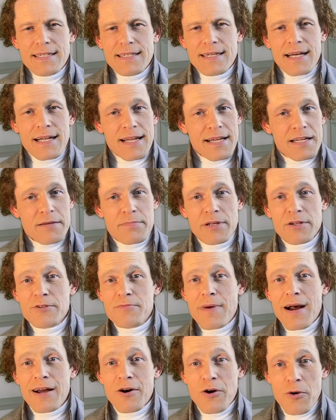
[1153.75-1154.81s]
I later built
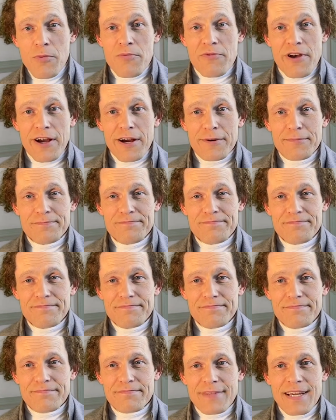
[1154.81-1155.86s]
my home there
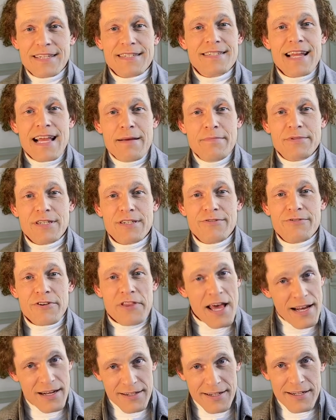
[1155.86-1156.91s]
and named it for
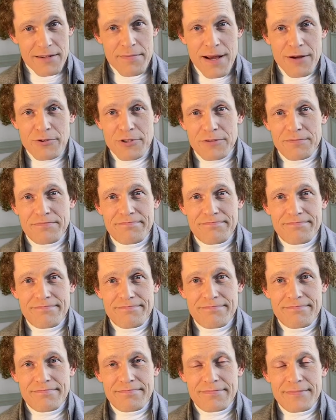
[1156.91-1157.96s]
that little mountain,
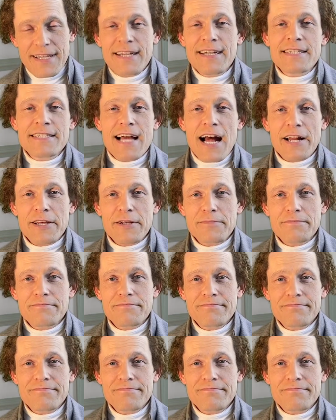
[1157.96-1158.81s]
in Italian,